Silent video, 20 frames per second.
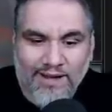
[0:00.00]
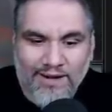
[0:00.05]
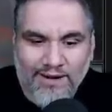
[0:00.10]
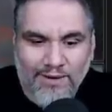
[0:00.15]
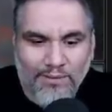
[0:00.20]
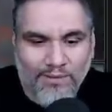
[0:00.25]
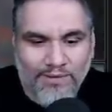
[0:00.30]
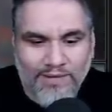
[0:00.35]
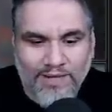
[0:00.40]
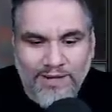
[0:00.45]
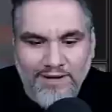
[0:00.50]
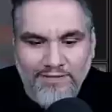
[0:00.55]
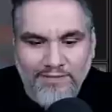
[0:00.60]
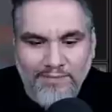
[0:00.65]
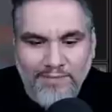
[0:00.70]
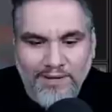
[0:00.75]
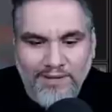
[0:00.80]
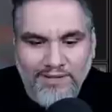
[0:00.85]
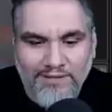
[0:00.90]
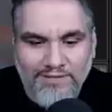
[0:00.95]
I don't know what that
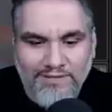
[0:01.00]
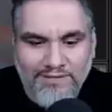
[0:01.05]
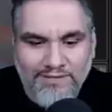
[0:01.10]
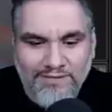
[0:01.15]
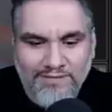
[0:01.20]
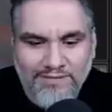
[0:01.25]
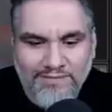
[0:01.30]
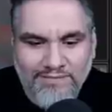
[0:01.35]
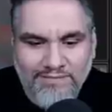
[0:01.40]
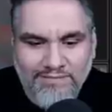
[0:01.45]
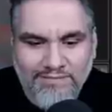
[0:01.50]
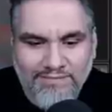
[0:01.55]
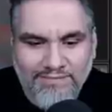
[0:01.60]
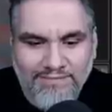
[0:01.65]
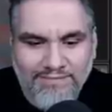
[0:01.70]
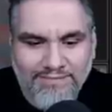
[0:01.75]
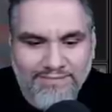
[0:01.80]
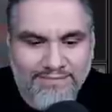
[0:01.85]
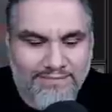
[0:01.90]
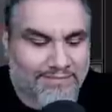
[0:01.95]
even means. The
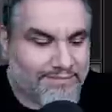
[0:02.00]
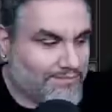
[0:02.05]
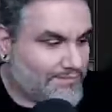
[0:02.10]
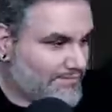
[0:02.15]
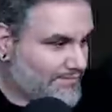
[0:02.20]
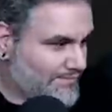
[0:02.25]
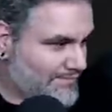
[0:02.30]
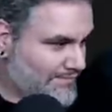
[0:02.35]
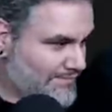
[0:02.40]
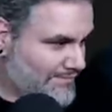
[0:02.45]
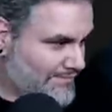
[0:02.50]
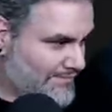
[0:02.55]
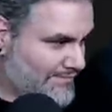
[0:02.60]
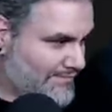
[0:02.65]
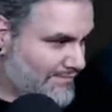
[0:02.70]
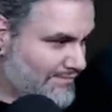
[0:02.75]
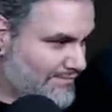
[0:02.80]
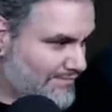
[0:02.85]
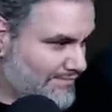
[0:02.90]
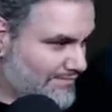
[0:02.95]
goose needs to lay its egg in a
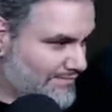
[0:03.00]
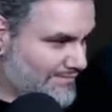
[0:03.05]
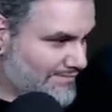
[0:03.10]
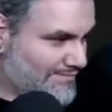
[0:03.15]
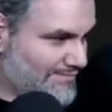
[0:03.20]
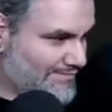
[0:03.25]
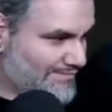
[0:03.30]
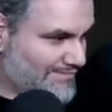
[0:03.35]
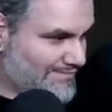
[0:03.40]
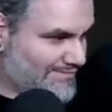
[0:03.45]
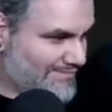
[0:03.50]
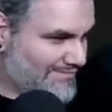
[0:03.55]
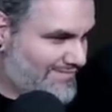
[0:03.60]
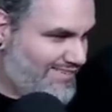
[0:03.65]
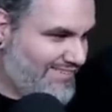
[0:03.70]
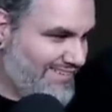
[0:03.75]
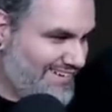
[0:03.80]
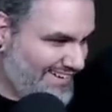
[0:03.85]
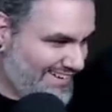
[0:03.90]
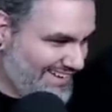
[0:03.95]
forest, so you need
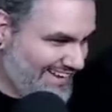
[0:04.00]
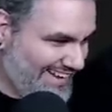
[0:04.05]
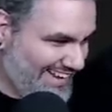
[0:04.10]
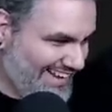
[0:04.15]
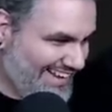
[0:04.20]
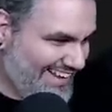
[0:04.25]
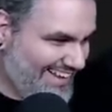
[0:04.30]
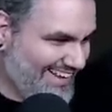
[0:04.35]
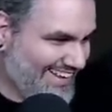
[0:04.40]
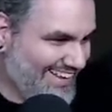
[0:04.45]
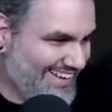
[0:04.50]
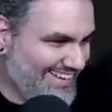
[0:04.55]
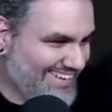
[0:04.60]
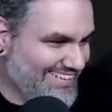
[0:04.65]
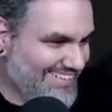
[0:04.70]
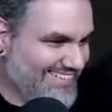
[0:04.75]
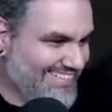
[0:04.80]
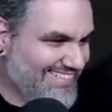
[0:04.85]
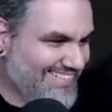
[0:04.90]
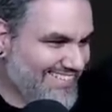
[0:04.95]
green mana for its
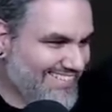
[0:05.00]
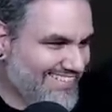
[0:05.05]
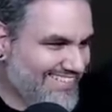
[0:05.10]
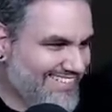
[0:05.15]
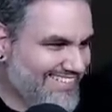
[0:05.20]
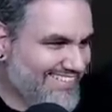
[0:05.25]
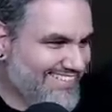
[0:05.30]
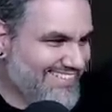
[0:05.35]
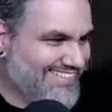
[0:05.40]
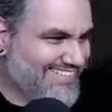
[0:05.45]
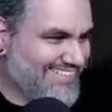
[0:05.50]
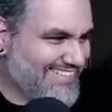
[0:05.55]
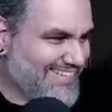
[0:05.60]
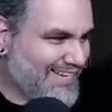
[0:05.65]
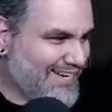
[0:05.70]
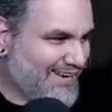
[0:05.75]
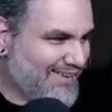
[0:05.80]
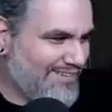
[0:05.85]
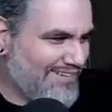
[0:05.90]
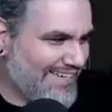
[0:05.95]
ability.
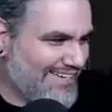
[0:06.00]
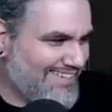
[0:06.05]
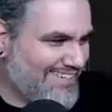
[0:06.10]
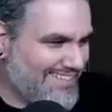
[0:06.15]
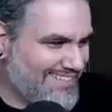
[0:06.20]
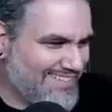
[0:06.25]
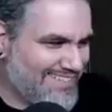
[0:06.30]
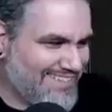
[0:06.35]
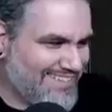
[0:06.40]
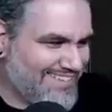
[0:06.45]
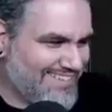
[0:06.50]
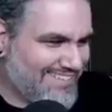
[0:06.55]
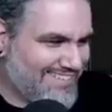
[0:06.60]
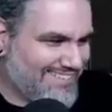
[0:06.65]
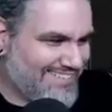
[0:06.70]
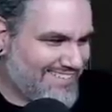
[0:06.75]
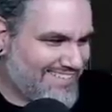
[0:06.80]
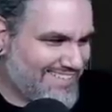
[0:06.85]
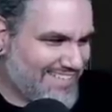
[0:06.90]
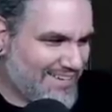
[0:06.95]
You know, that doesn't
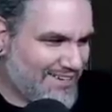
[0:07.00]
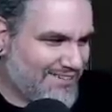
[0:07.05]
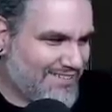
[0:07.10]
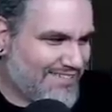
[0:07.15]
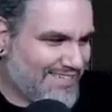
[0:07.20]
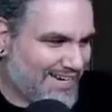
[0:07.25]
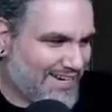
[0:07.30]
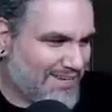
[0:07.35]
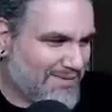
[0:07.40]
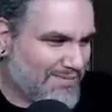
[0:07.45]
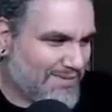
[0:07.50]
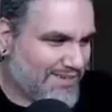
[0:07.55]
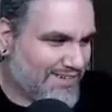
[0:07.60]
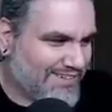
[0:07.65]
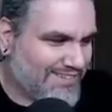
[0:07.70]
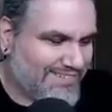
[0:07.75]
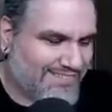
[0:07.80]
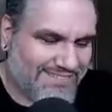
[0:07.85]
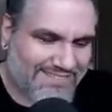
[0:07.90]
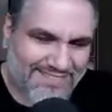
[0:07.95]
sound
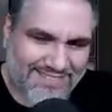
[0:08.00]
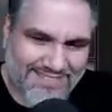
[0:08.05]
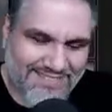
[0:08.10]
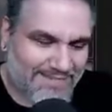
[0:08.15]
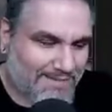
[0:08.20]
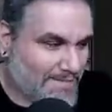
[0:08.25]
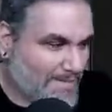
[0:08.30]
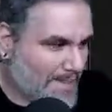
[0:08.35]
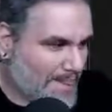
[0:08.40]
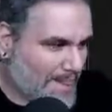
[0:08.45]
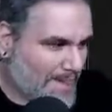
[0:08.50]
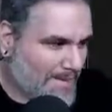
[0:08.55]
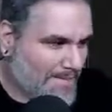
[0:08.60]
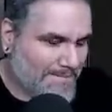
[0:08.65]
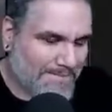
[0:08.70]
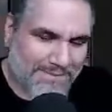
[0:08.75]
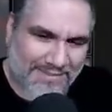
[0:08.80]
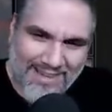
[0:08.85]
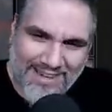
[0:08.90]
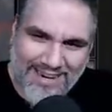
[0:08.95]
terrible.
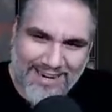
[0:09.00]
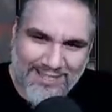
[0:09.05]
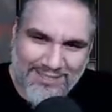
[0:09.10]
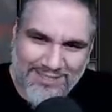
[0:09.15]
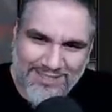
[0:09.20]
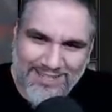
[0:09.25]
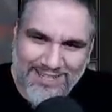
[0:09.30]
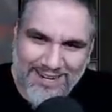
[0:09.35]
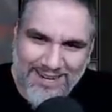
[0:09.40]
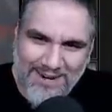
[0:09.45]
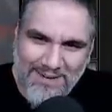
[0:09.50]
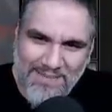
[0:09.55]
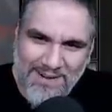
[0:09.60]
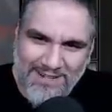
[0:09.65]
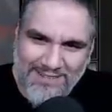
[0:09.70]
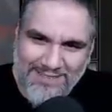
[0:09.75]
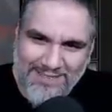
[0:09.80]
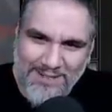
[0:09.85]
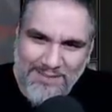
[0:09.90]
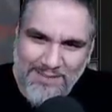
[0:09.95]
That actually kind of
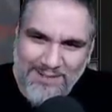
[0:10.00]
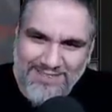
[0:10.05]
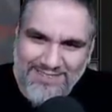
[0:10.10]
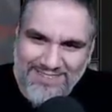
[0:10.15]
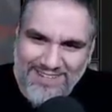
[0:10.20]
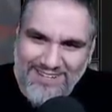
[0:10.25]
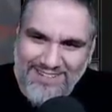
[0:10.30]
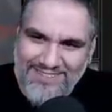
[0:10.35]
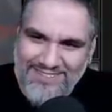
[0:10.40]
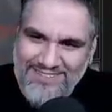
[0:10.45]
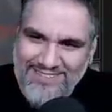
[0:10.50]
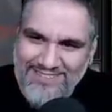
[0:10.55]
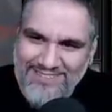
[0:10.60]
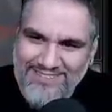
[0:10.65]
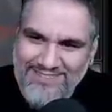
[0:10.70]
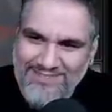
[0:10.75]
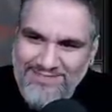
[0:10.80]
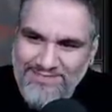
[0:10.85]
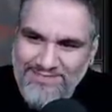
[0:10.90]
makes a little bit of sense.